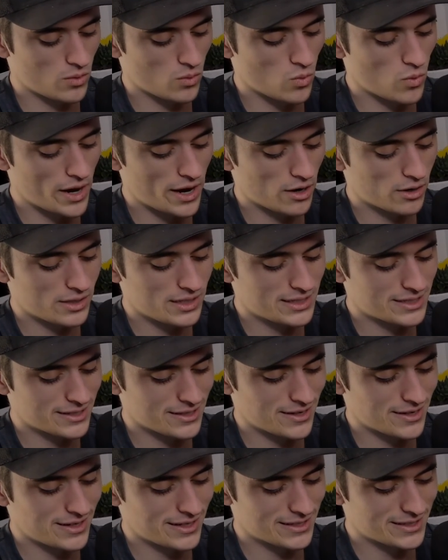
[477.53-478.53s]
where the
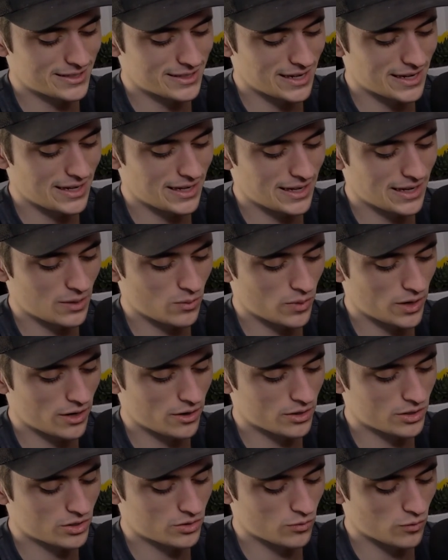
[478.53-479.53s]
sun is setting and where
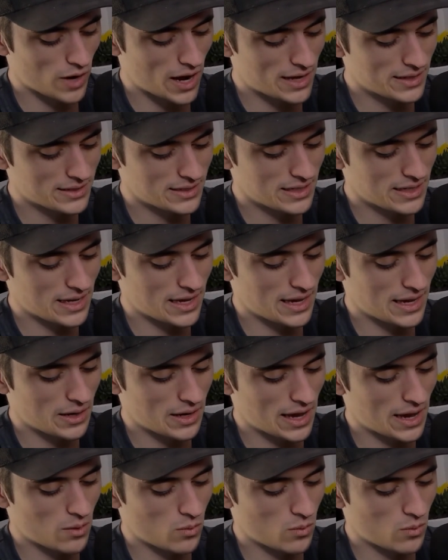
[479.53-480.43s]
it's rising and at